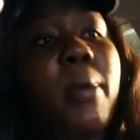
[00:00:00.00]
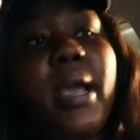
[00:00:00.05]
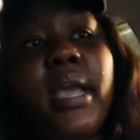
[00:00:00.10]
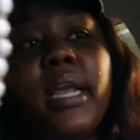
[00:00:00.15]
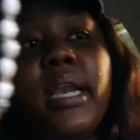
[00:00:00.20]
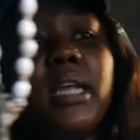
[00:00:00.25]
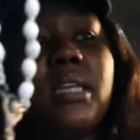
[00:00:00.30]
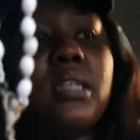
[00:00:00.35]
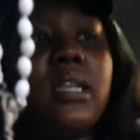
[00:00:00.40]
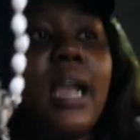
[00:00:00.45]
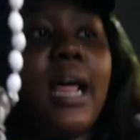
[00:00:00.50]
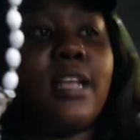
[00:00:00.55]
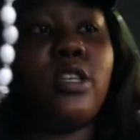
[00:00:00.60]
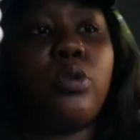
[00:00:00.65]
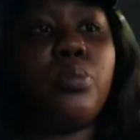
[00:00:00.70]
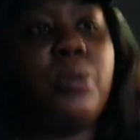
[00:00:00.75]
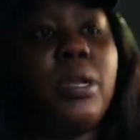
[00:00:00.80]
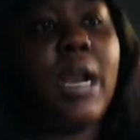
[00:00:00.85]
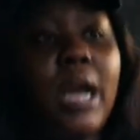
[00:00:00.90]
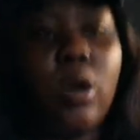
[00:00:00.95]
but he doesn't like
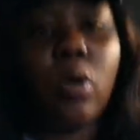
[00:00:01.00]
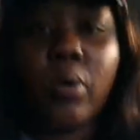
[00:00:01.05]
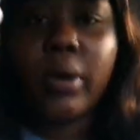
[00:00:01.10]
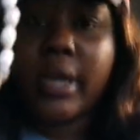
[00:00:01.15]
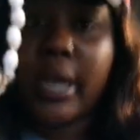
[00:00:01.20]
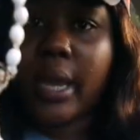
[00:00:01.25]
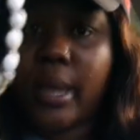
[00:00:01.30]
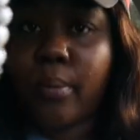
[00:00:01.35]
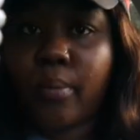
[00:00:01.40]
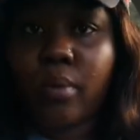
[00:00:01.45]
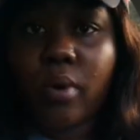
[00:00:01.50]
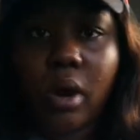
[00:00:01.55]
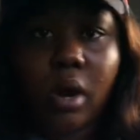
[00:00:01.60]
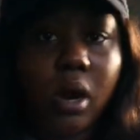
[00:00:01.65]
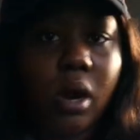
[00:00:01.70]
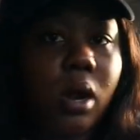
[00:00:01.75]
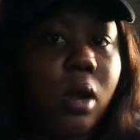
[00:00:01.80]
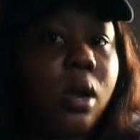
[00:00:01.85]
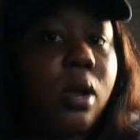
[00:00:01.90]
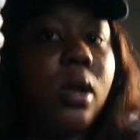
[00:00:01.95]
to be like on
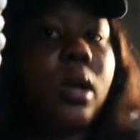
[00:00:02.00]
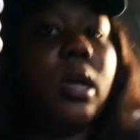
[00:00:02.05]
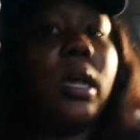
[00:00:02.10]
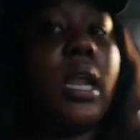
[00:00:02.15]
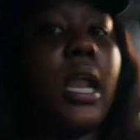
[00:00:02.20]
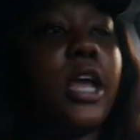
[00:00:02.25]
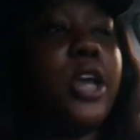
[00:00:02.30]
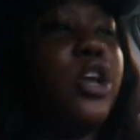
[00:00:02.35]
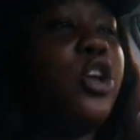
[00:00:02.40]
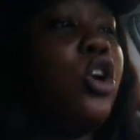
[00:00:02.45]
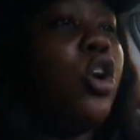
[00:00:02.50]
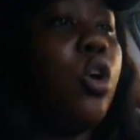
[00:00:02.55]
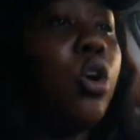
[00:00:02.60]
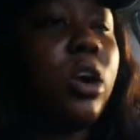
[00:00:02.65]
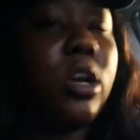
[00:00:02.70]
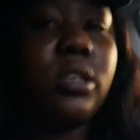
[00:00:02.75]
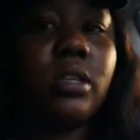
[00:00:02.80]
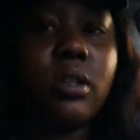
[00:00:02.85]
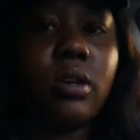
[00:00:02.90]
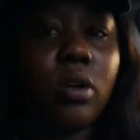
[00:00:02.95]
camera. Like, you know,
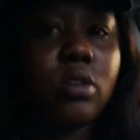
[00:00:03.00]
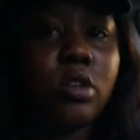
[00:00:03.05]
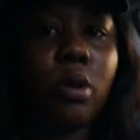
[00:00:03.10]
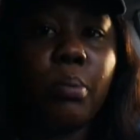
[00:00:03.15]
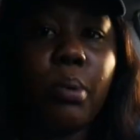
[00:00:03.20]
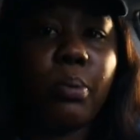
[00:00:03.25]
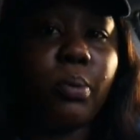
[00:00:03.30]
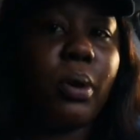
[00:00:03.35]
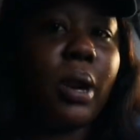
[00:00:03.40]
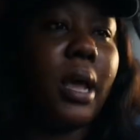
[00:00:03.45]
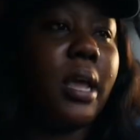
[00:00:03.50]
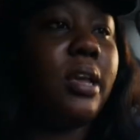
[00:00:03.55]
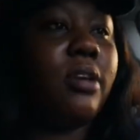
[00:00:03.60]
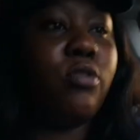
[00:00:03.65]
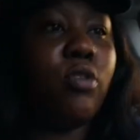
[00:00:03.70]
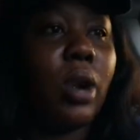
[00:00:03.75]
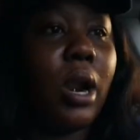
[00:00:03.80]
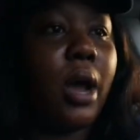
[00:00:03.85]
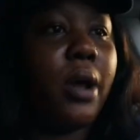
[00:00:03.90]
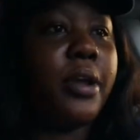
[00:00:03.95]
because, you know, some people are
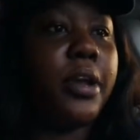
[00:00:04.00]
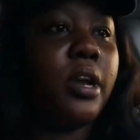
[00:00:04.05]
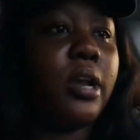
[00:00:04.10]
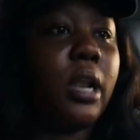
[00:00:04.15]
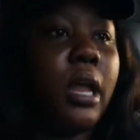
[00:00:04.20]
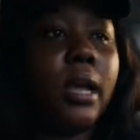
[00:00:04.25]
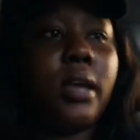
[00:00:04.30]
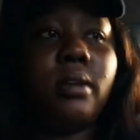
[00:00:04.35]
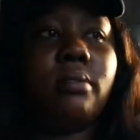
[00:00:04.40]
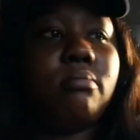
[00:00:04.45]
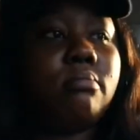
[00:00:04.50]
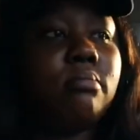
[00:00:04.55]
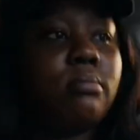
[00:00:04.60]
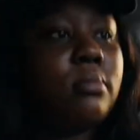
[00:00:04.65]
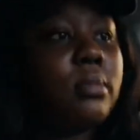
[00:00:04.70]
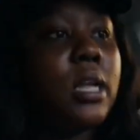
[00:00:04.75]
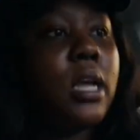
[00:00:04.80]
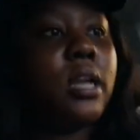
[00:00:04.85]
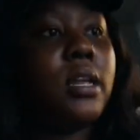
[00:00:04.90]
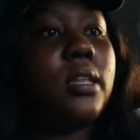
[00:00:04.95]
evil out here. Like,
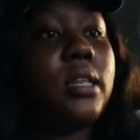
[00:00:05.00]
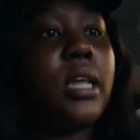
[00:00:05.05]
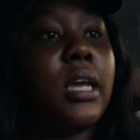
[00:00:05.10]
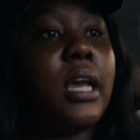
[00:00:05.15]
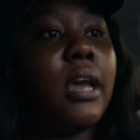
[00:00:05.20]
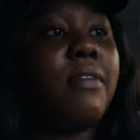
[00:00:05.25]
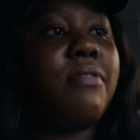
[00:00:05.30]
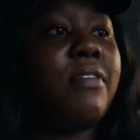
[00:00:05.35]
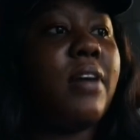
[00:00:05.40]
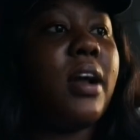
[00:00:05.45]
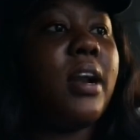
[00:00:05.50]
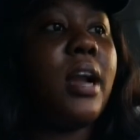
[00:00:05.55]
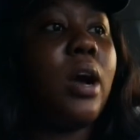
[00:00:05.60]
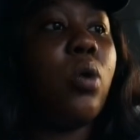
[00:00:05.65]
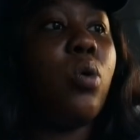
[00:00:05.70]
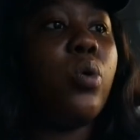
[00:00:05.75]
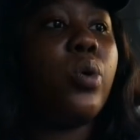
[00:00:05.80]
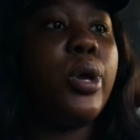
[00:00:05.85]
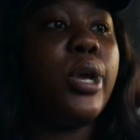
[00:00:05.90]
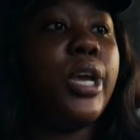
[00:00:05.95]
they can find
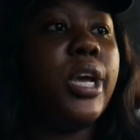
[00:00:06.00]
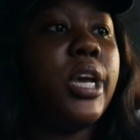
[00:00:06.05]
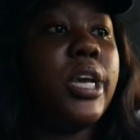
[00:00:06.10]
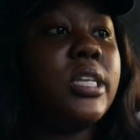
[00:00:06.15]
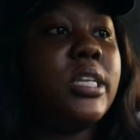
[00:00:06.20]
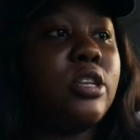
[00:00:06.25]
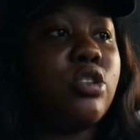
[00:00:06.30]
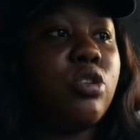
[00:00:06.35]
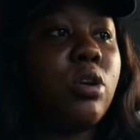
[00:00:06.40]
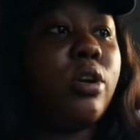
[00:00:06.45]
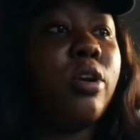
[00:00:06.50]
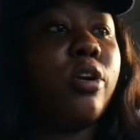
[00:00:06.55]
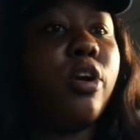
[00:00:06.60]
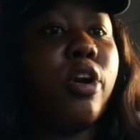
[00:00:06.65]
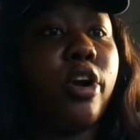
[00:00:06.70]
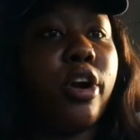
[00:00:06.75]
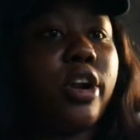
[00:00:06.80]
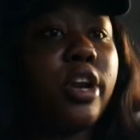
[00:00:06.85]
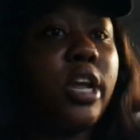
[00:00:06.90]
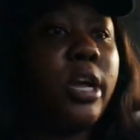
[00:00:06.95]
out who he is and trying to
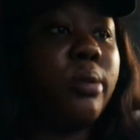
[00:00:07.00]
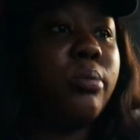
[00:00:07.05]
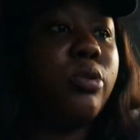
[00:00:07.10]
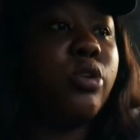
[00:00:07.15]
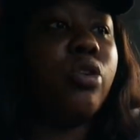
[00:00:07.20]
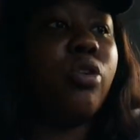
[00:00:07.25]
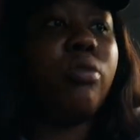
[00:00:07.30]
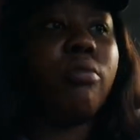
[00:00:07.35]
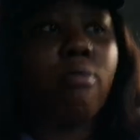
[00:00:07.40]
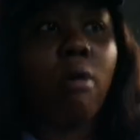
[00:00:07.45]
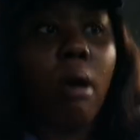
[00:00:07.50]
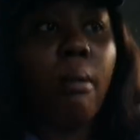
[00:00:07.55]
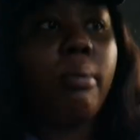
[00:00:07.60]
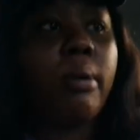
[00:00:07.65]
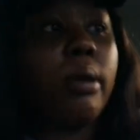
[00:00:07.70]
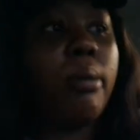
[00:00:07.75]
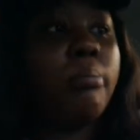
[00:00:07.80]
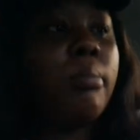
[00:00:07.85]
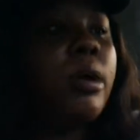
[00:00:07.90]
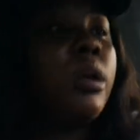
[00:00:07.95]
hurt him, you know, rob
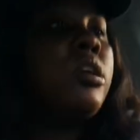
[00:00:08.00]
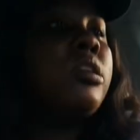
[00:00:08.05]
him,